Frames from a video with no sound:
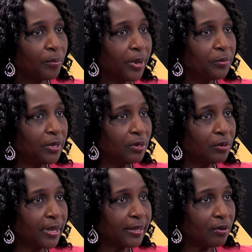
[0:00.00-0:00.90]
When we
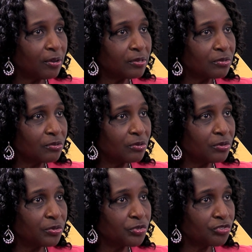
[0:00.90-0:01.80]
look at
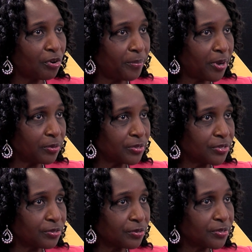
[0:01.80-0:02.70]
also dropouts,
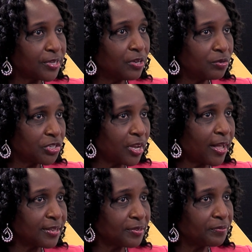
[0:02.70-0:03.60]
St. Lucia
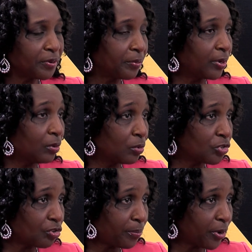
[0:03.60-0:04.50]
has a very low
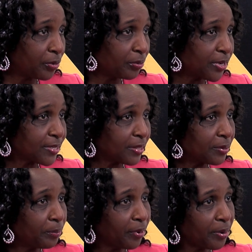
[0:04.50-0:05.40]
dropout rate at
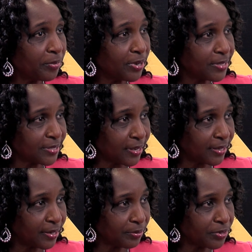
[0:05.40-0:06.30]
the primary and
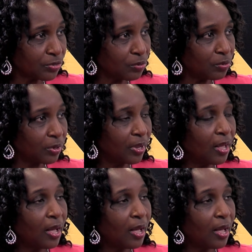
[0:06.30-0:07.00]
secondary school.